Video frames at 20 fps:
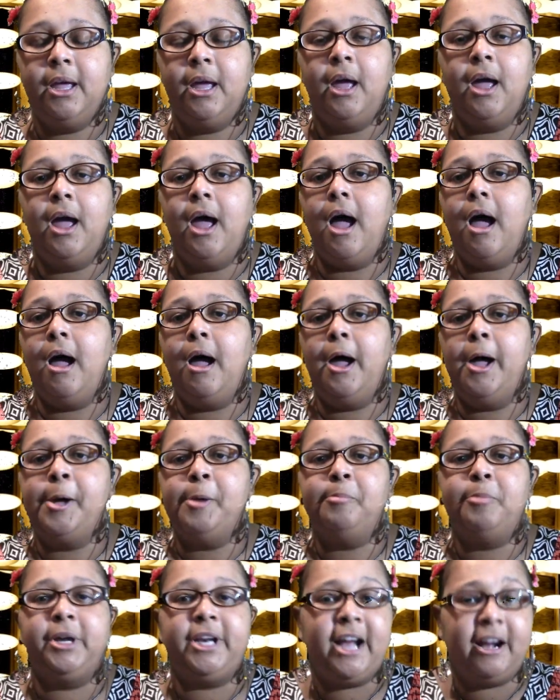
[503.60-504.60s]

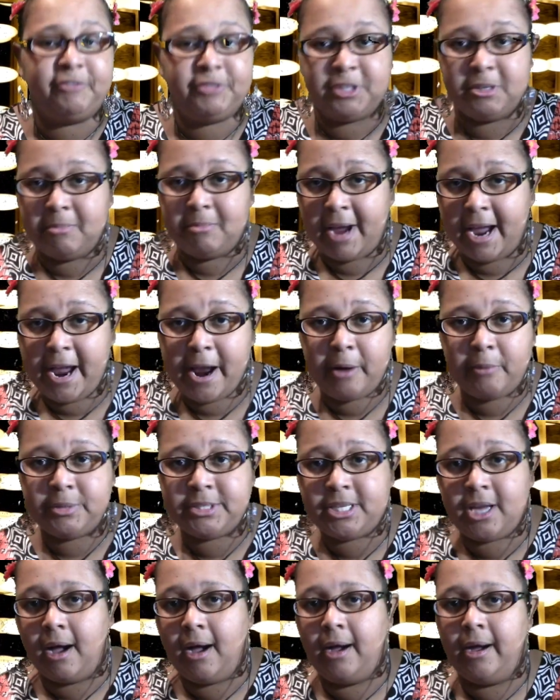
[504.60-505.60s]
but after my hair was
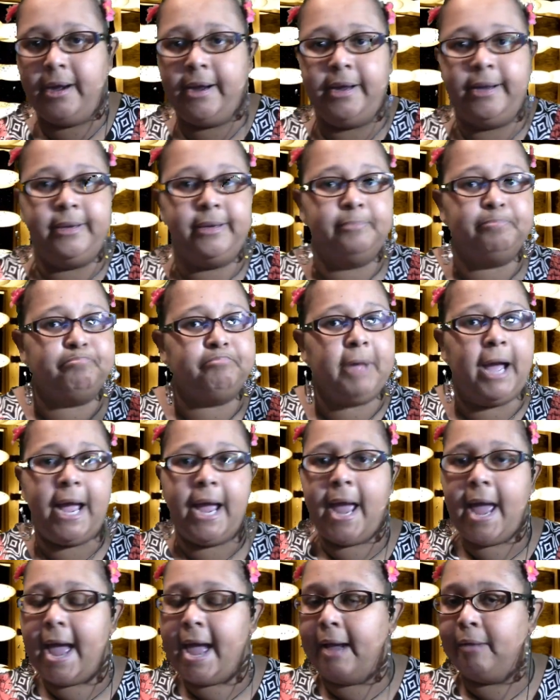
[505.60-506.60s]
gone,
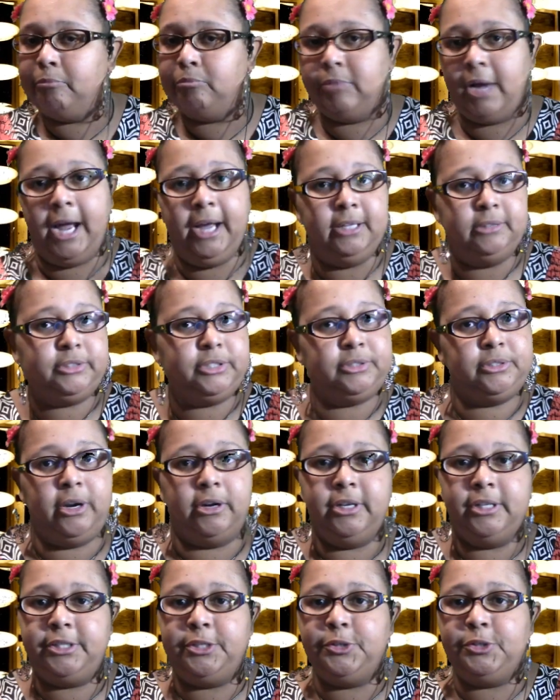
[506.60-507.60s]
I
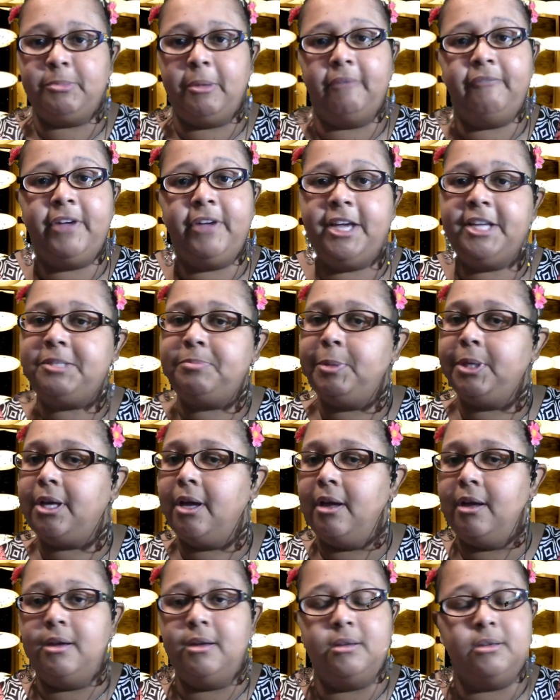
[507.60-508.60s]
started to use my face
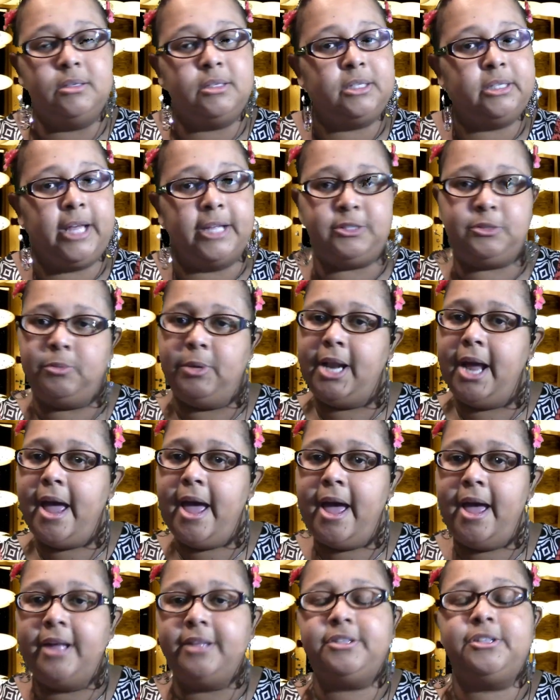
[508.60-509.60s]
because that's what I
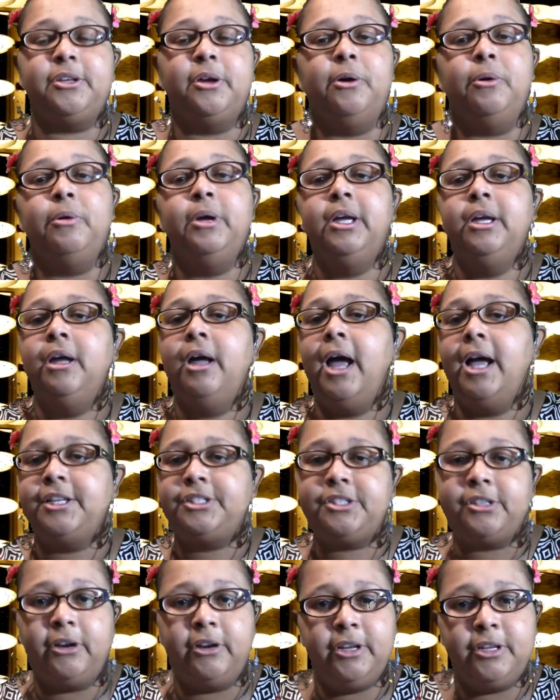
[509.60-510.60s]
had. So I
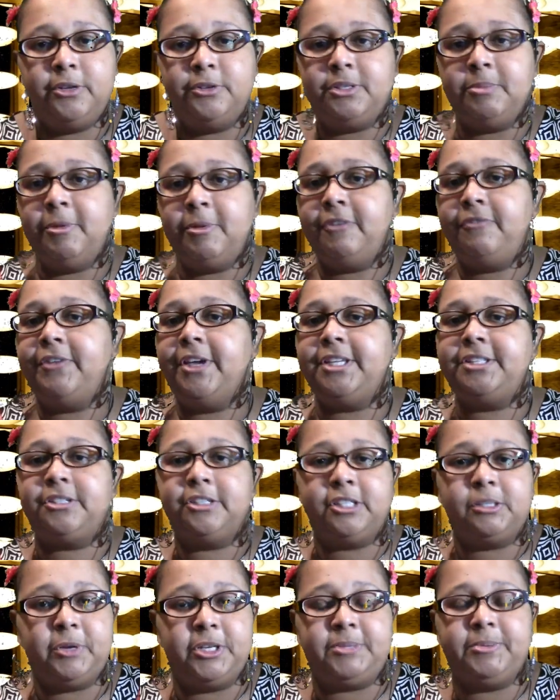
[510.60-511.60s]
started using my face to
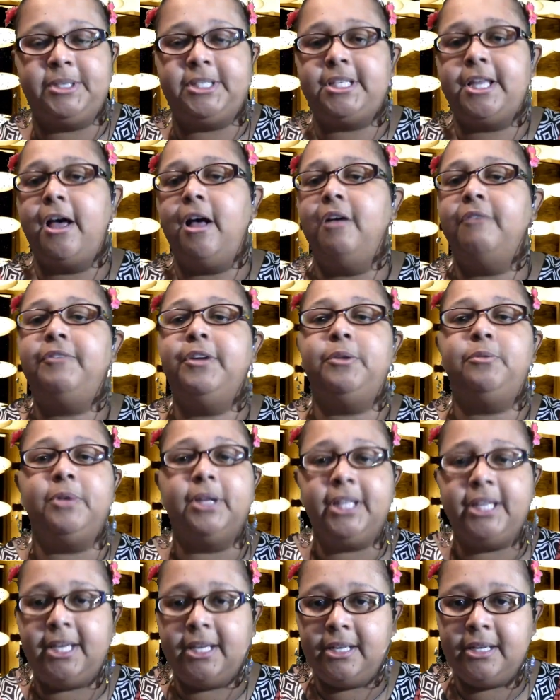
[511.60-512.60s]
express myself and
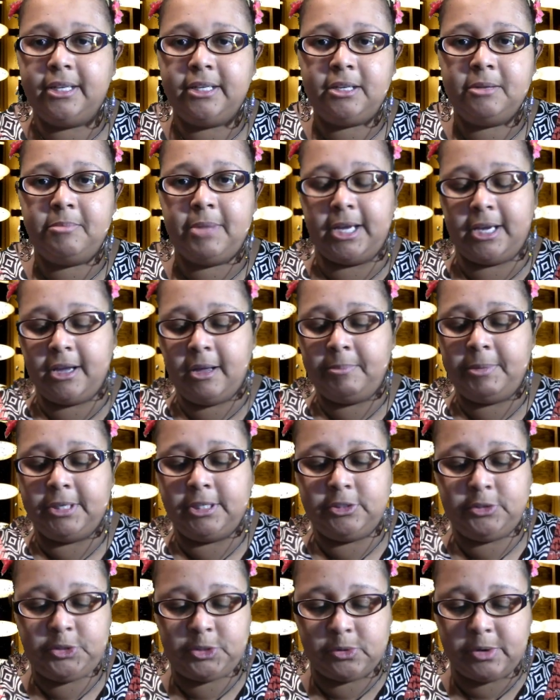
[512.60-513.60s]
really getting into makeup and
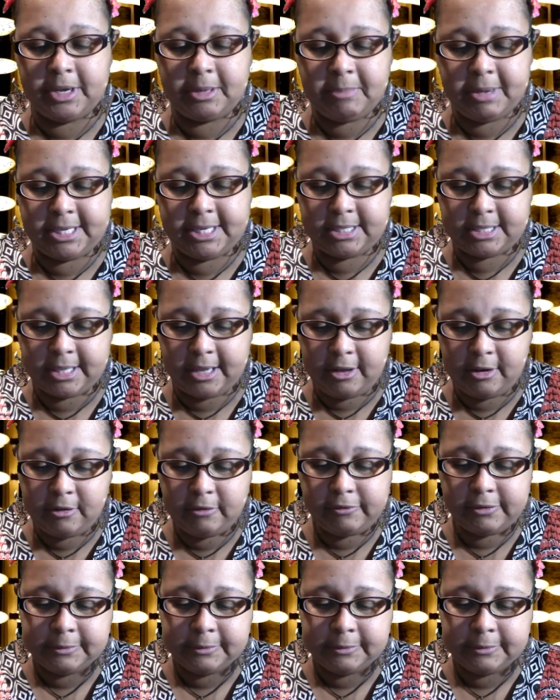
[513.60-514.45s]
enjoying myself.